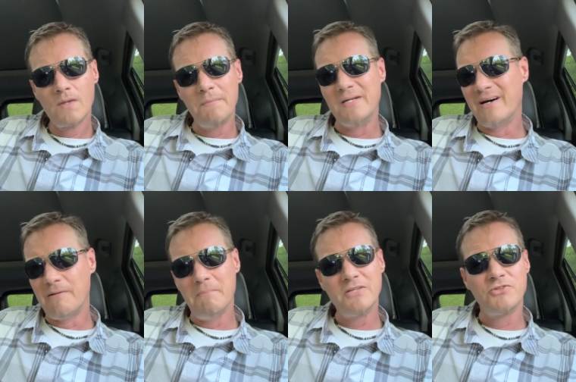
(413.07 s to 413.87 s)
but not
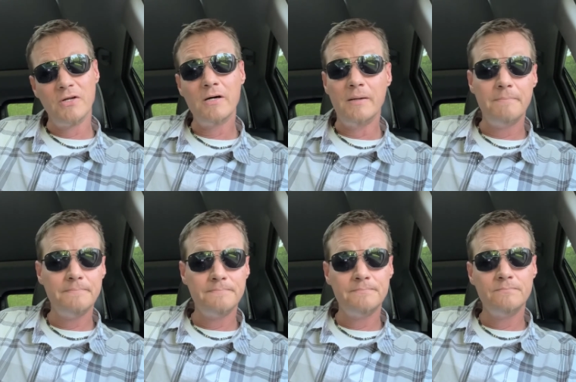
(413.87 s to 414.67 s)
mess it up
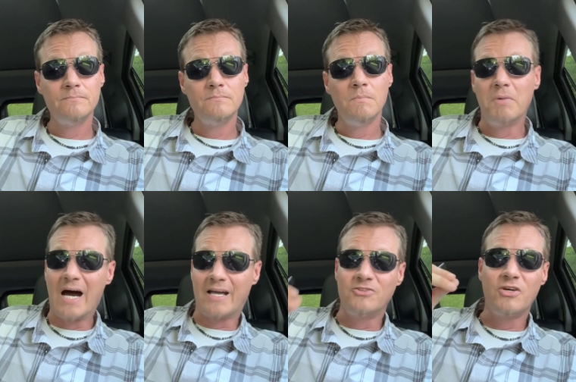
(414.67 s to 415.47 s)
but i
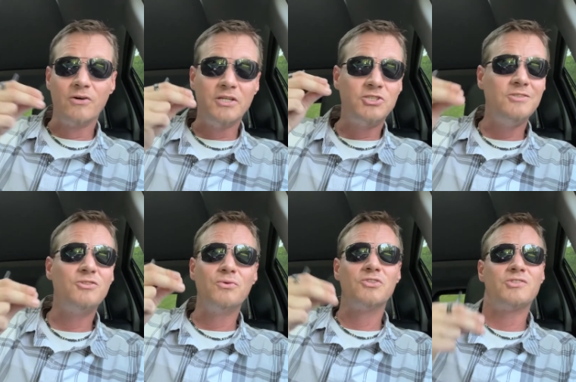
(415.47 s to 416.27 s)
can tell that she's
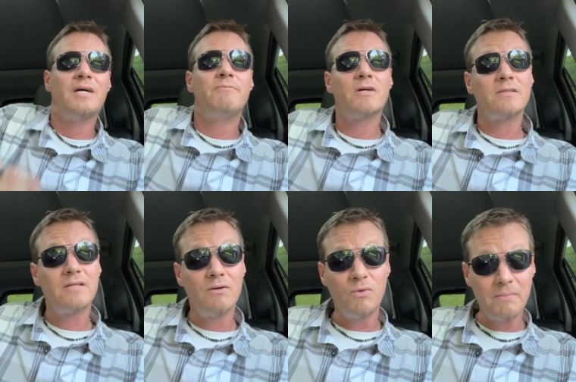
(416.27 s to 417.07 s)
doing the same fucking
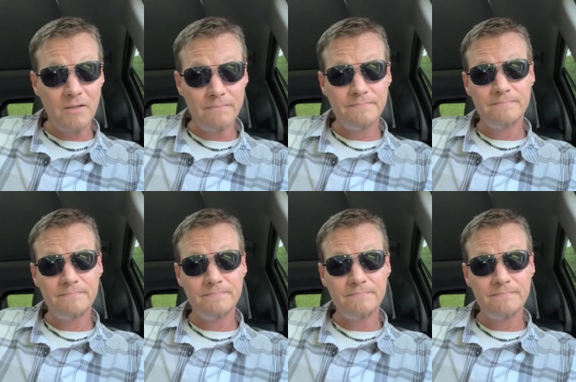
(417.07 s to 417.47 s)
thing with me